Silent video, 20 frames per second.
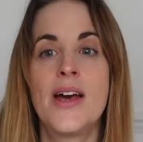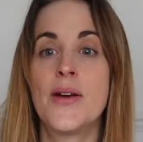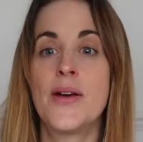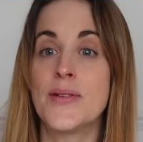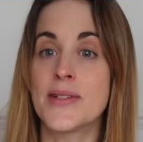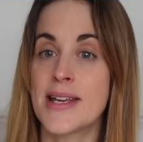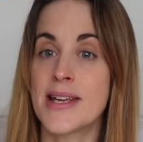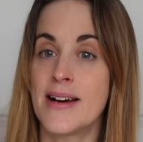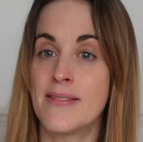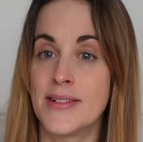
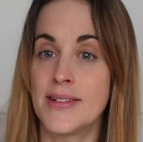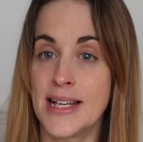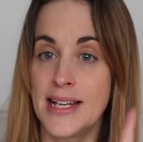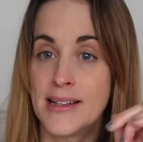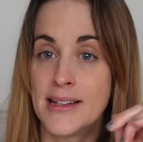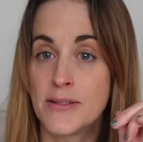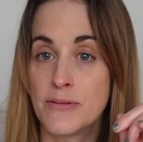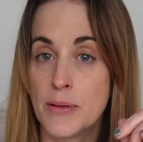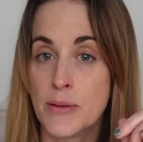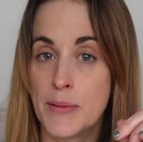who's currently
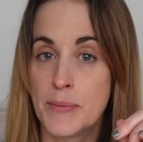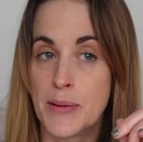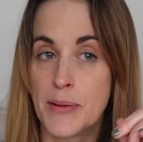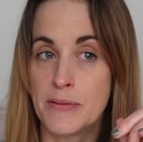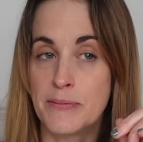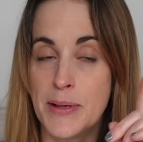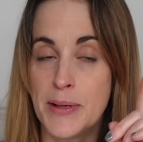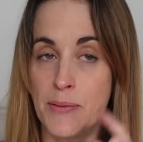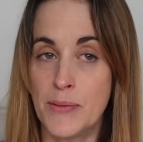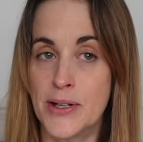in the room
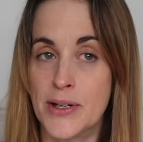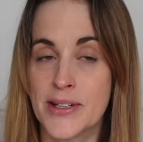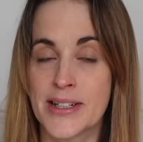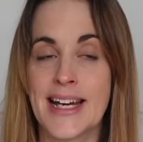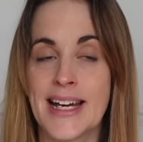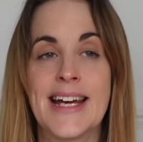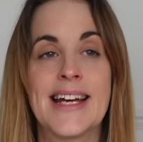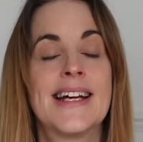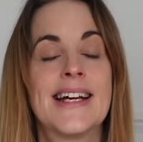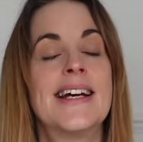above me
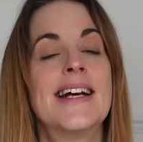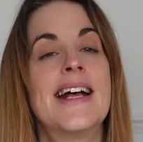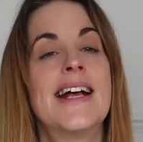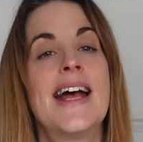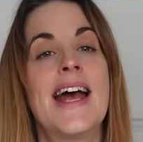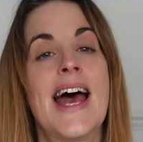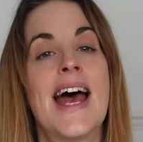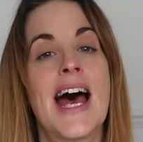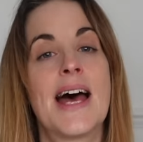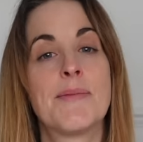working,
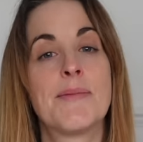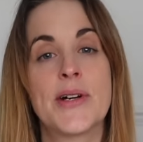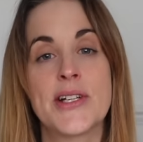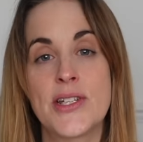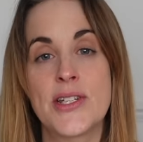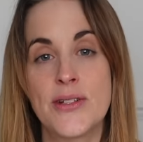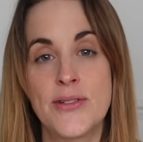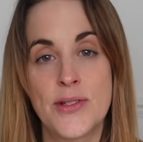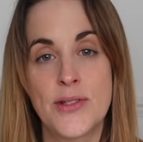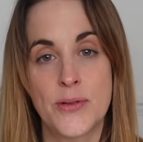and my
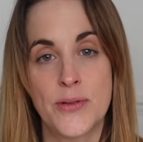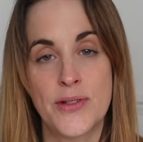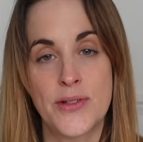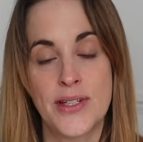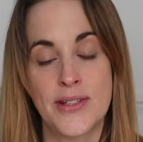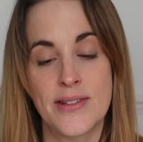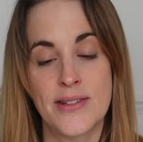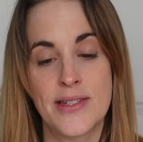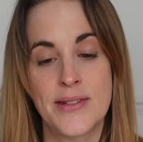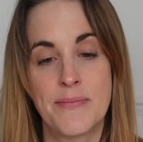two
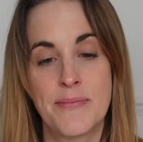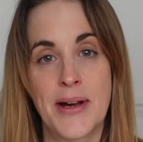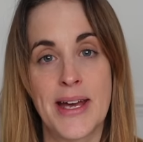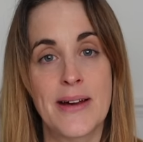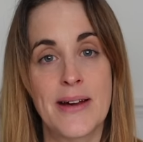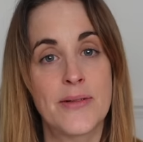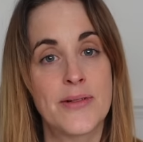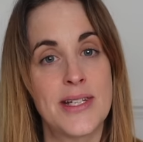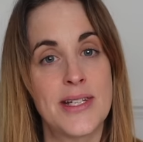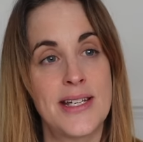daughters. My
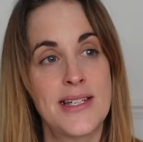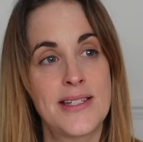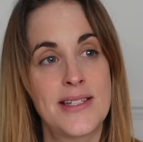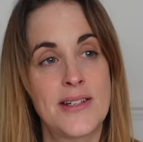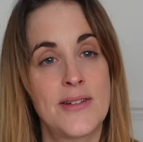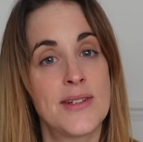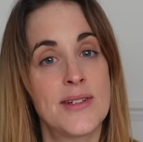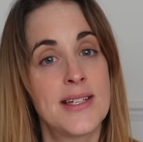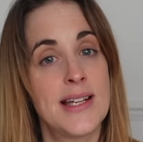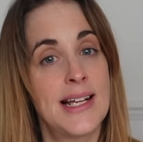oldest,
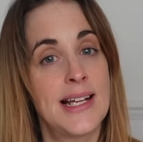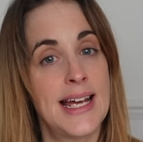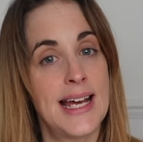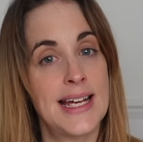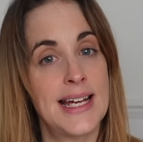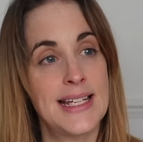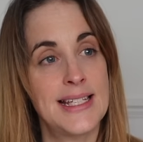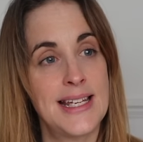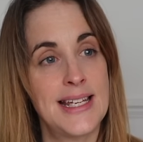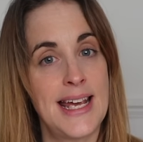who is nearly
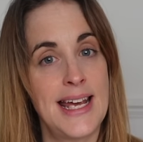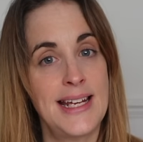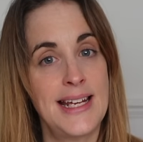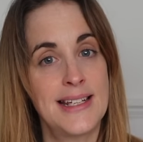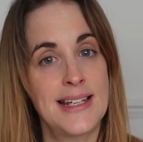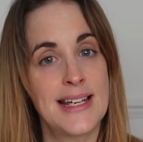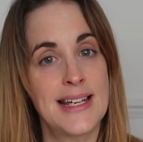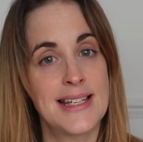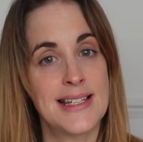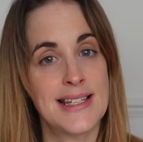
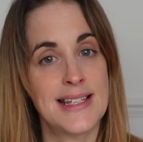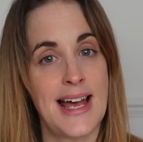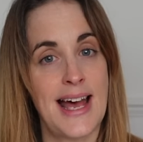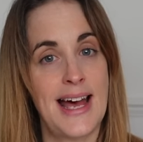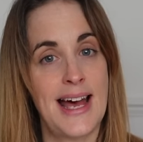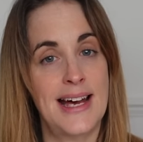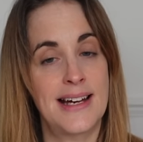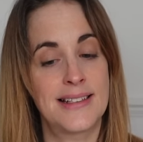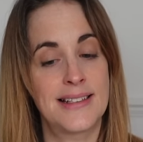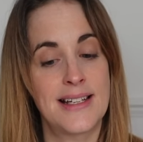18, is
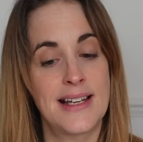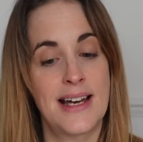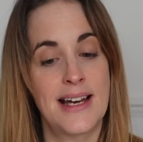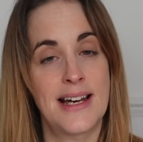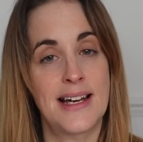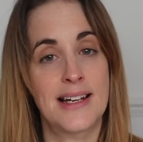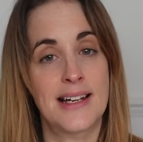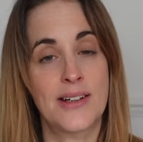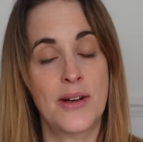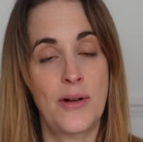
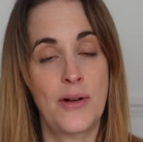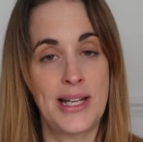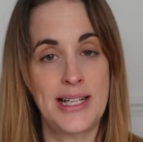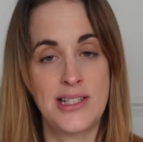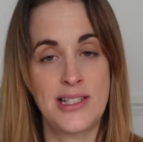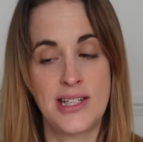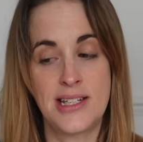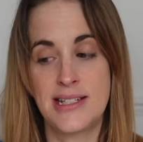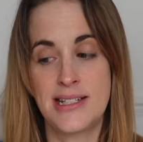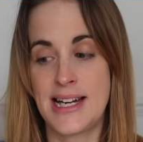at
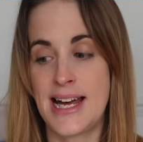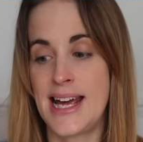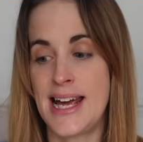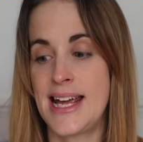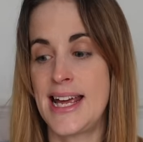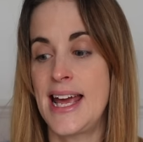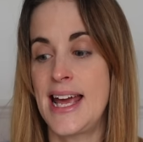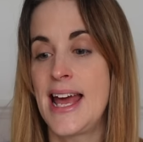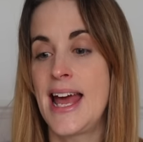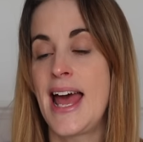college
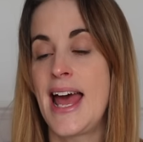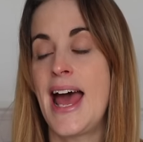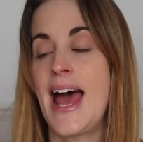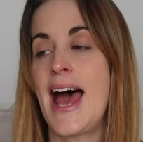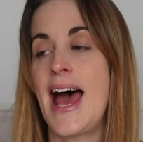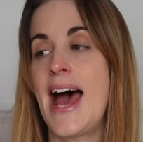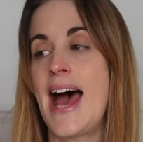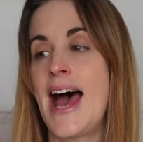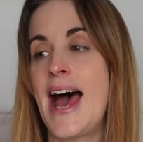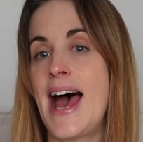today,
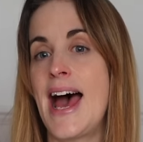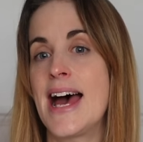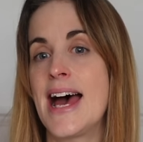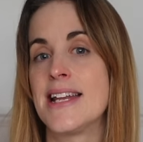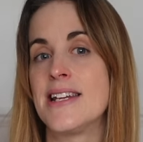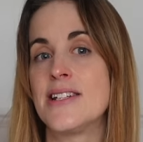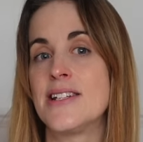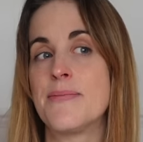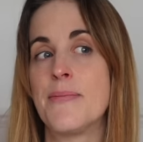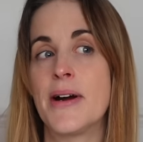
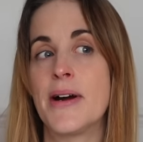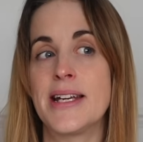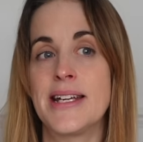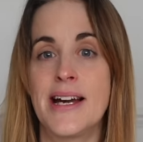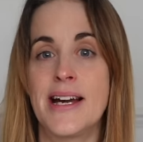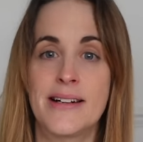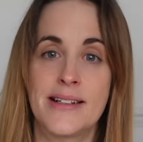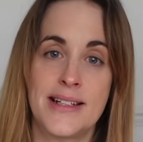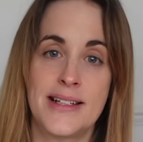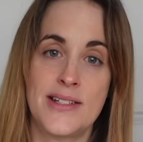and my
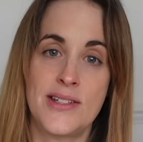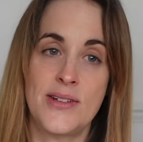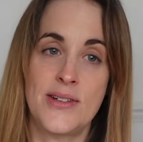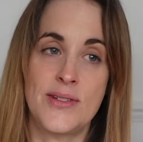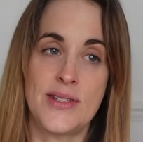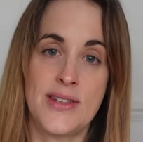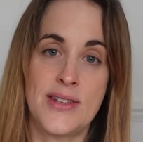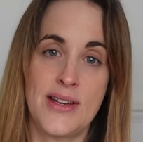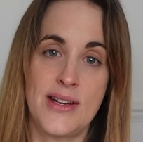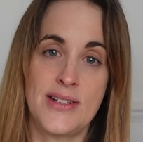youngest, who
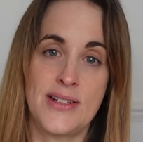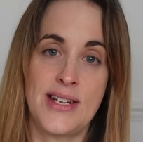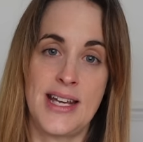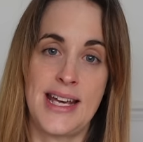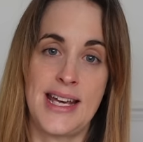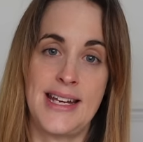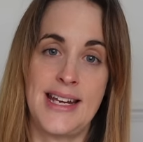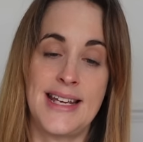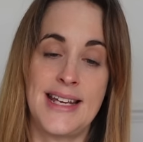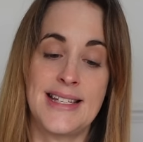is
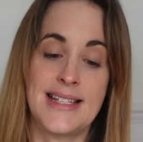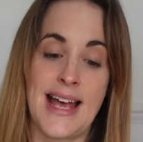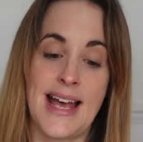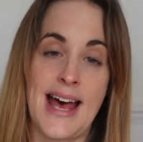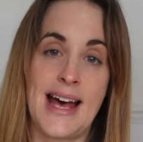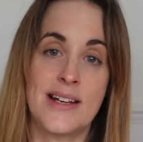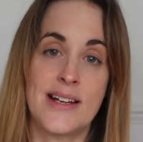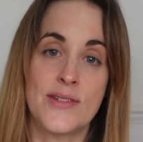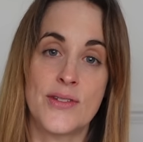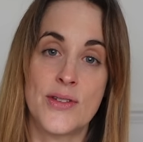13, is
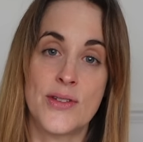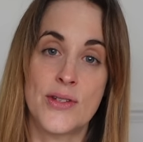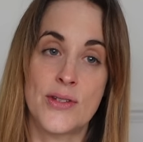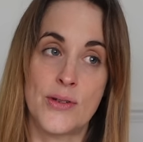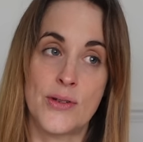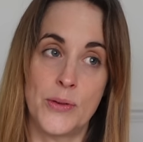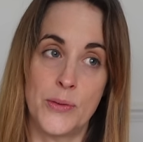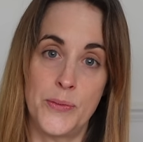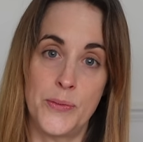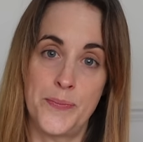at
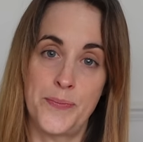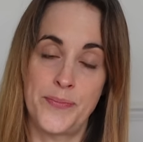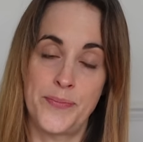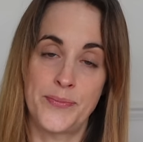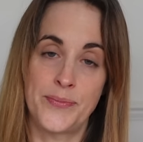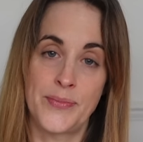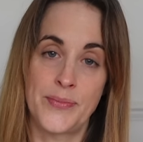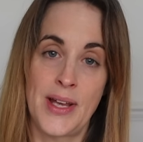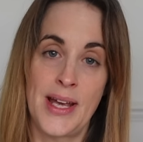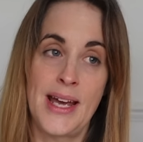school.
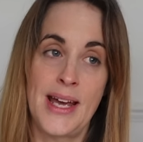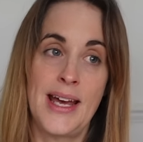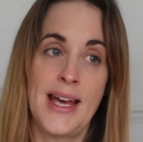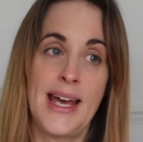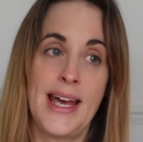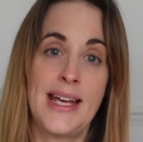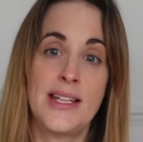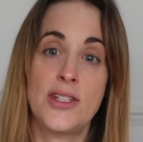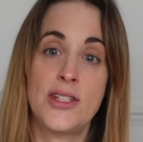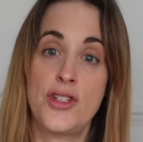
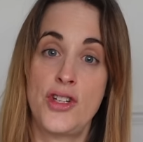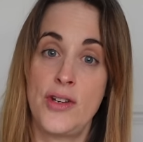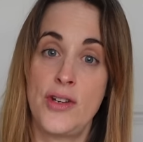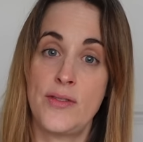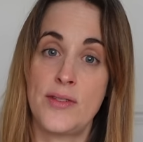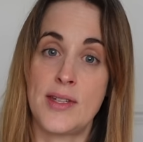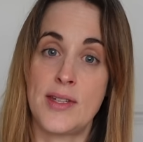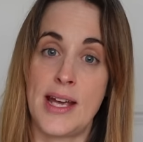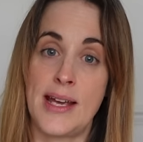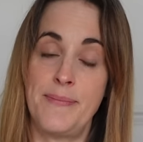It's
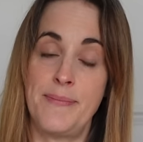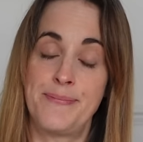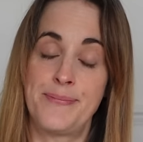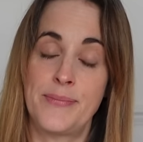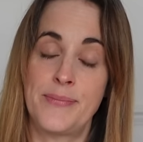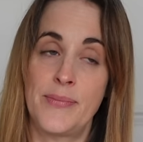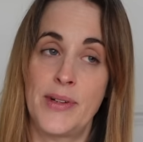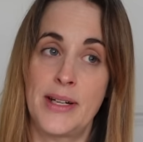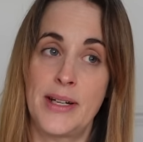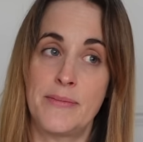Tuesday
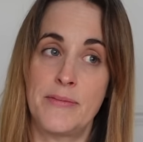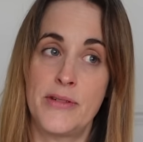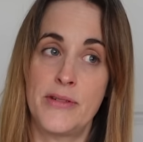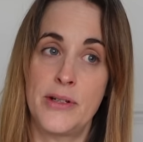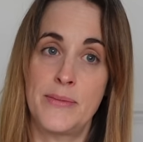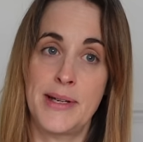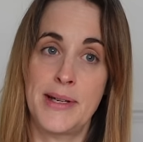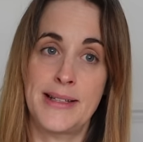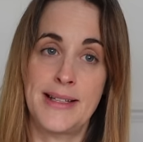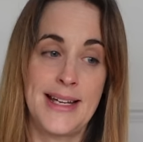when I'm
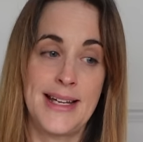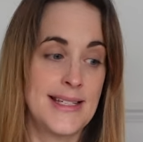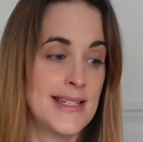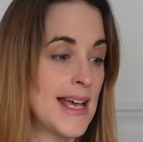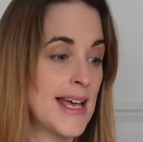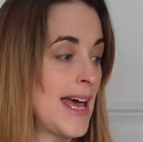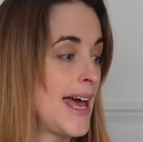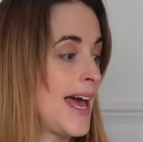filming this,